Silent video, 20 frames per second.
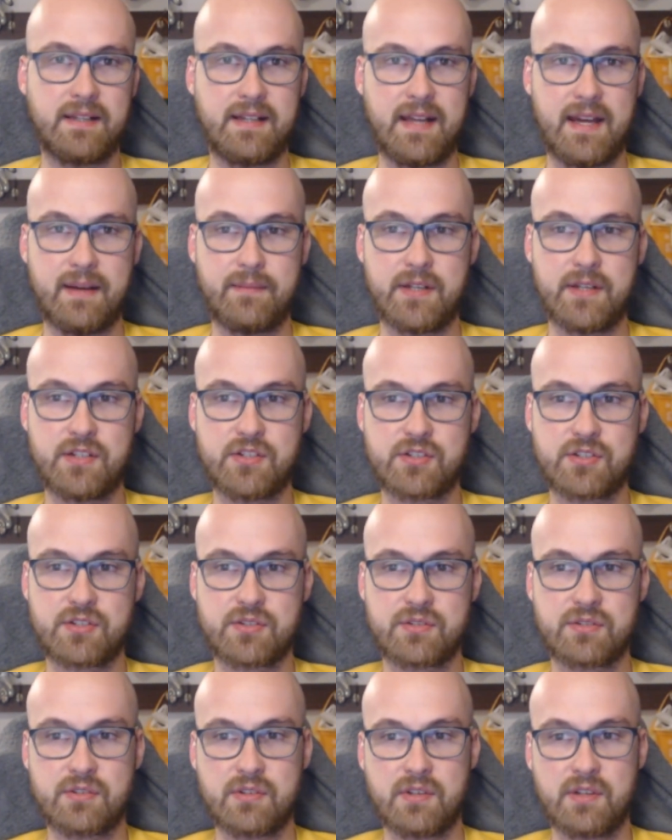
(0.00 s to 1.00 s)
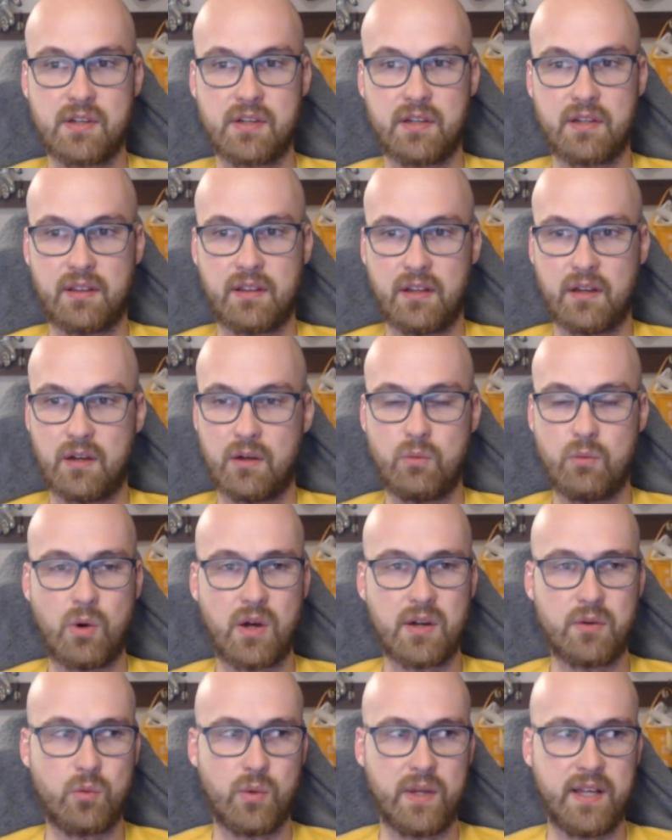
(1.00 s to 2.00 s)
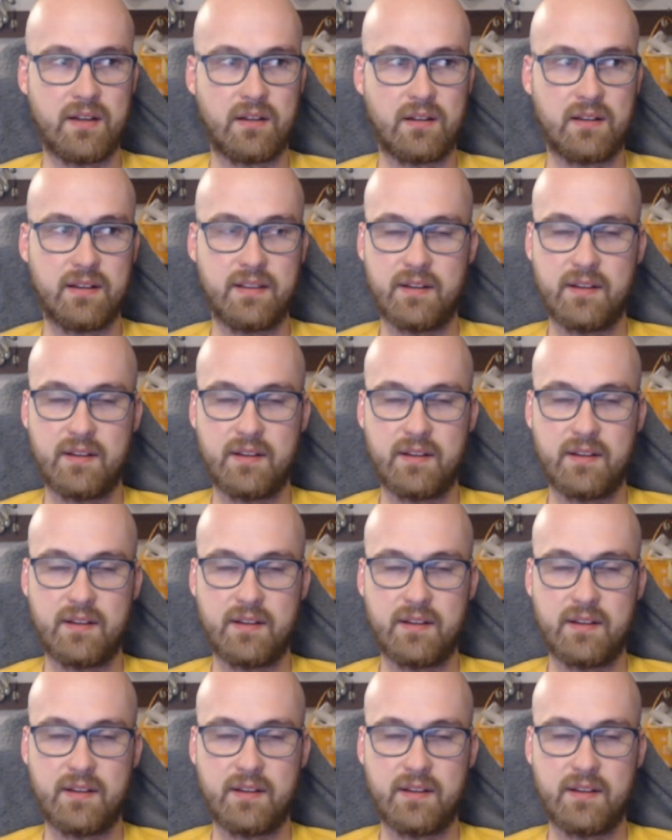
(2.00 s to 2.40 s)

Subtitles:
damage. The one wheel and